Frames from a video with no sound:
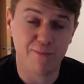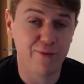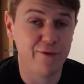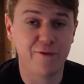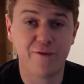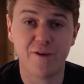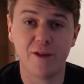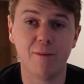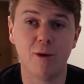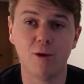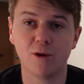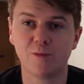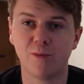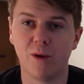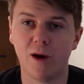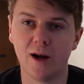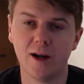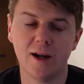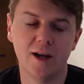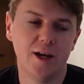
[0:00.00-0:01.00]
For the most
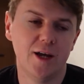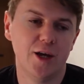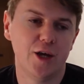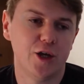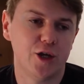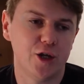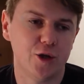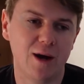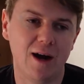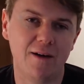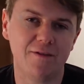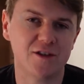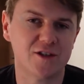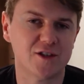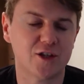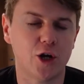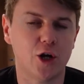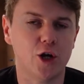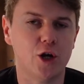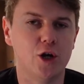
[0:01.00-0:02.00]
part. You have
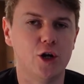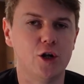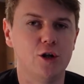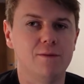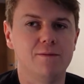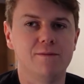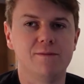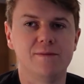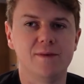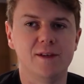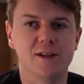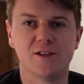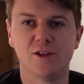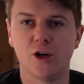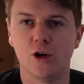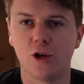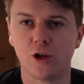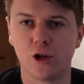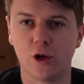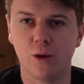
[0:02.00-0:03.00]
this girl, it's
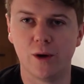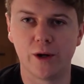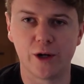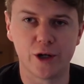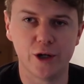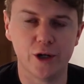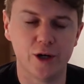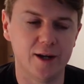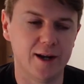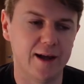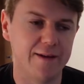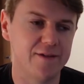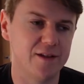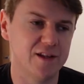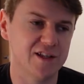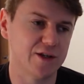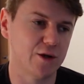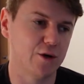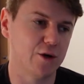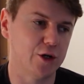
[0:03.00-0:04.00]
all going good,
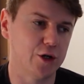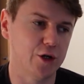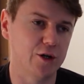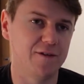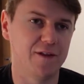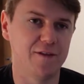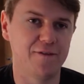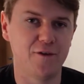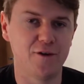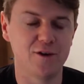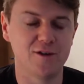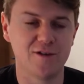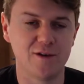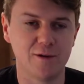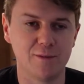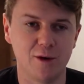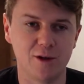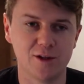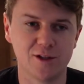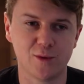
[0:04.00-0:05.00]
everything's going good for the first
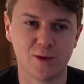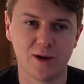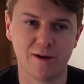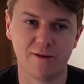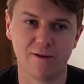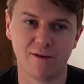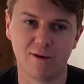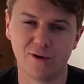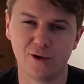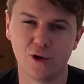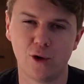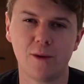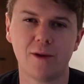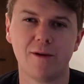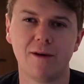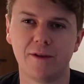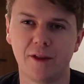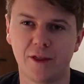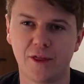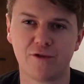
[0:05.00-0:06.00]
few months, whatever. Normally
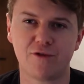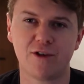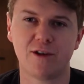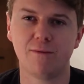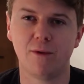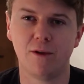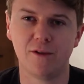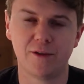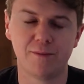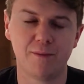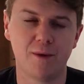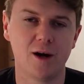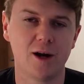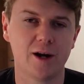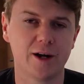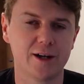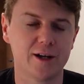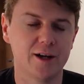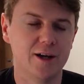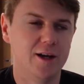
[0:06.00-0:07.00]
around the 3-month
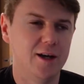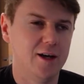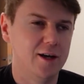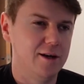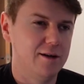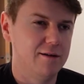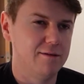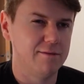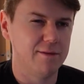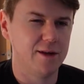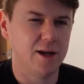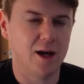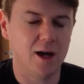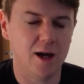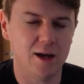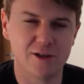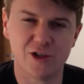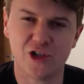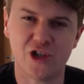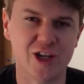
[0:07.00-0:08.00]
mark,
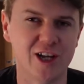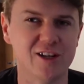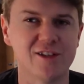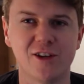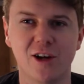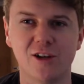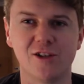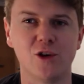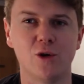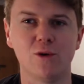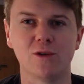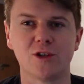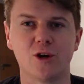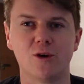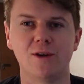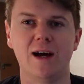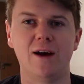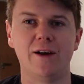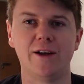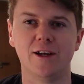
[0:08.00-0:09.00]
shit starts to always
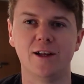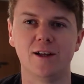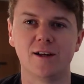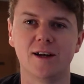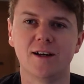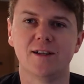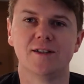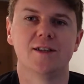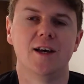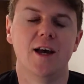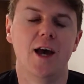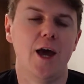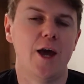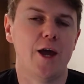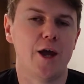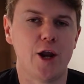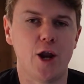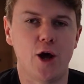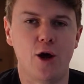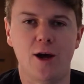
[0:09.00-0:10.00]
go downhill, guys.
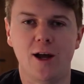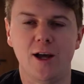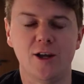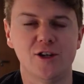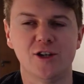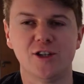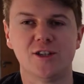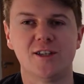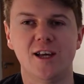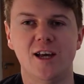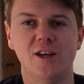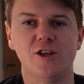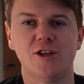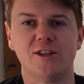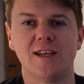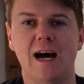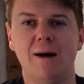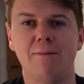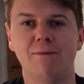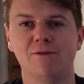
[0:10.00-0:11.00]
It
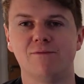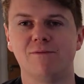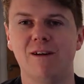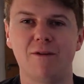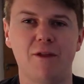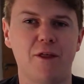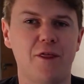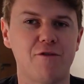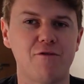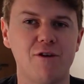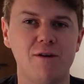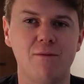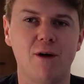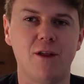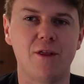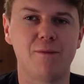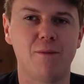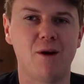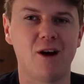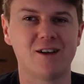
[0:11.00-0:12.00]
just happens. Around the
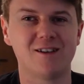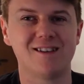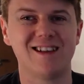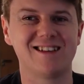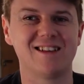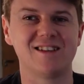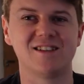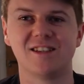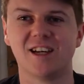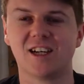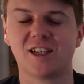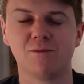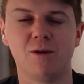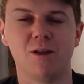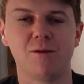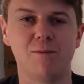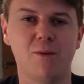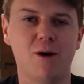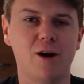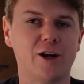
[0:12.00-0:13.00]
3-month mark to like the
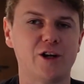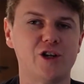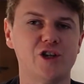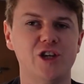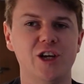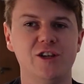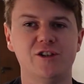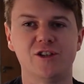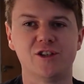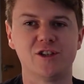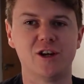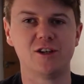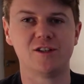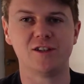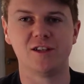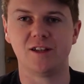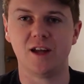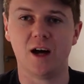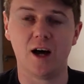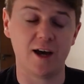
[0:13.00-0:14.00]
6-month mark, shit just
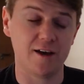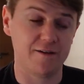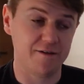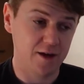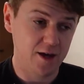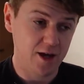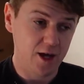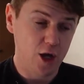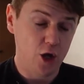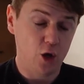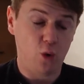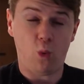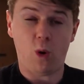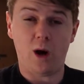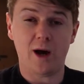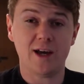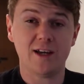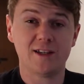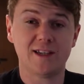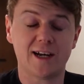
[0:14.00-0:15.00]
starts to dive.
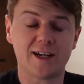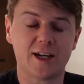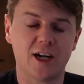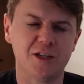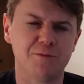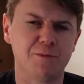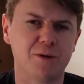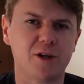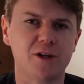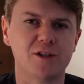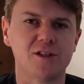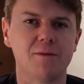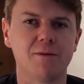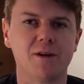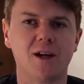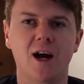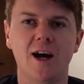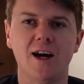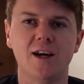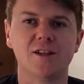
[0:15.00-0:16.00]
Why is that, guys? Because the
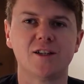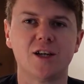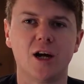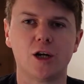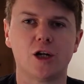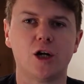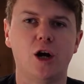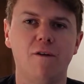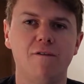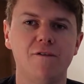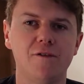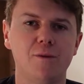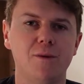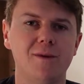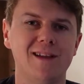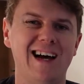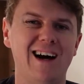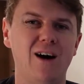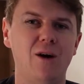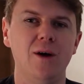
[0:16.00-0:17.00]
guy has got comfortable
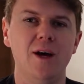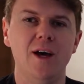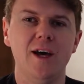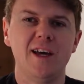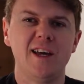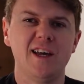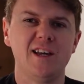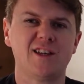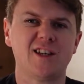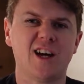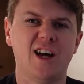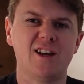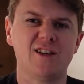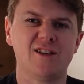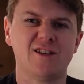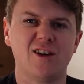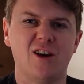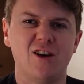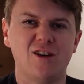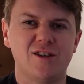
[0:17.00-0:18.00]
now. He's kind
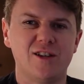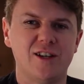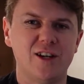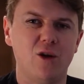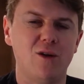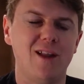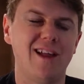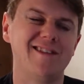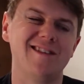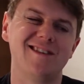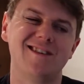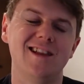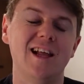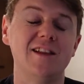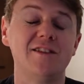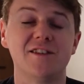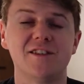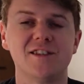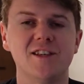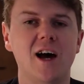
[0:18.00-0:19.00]
of starting to, let
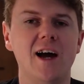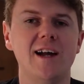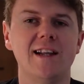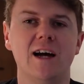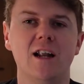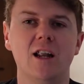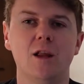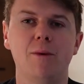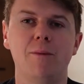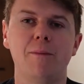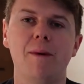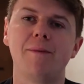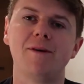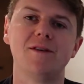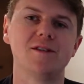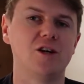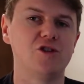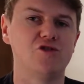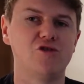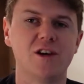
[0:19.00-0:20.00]
the side down a little bit. Maybe
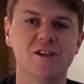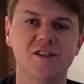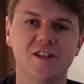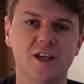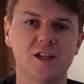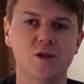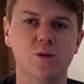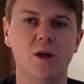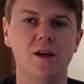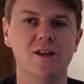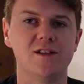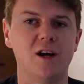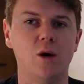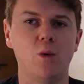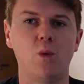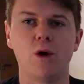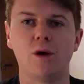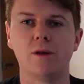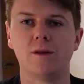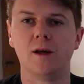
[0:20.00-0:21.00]
he's not dressing as well. He's
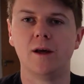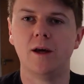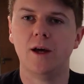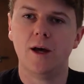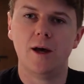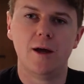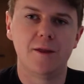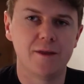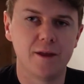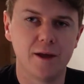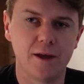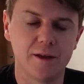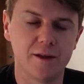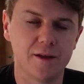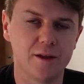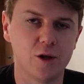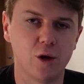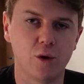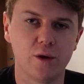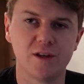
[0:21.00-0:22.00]
not wearing the that,
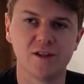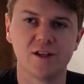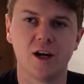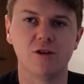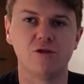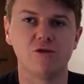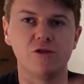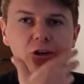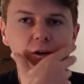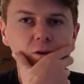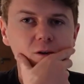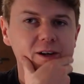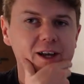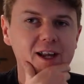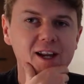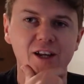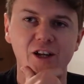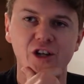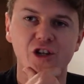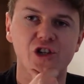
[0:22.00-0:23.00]
you know, he's not, you know,
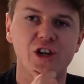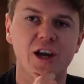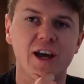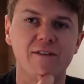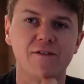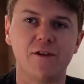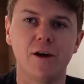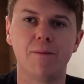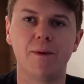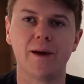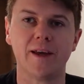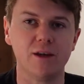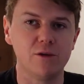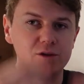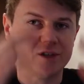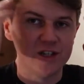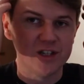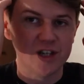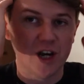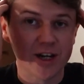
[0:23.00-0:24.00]
getting shaved up like you
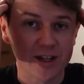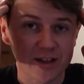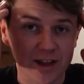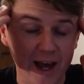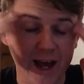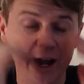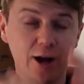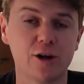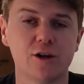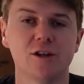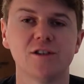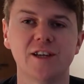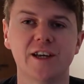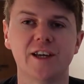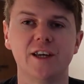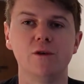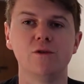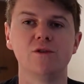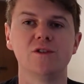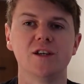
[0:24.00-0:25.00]
see. He's not getting the haircuts
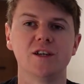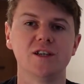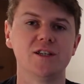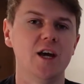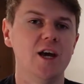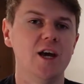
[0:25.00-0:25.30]
like you see.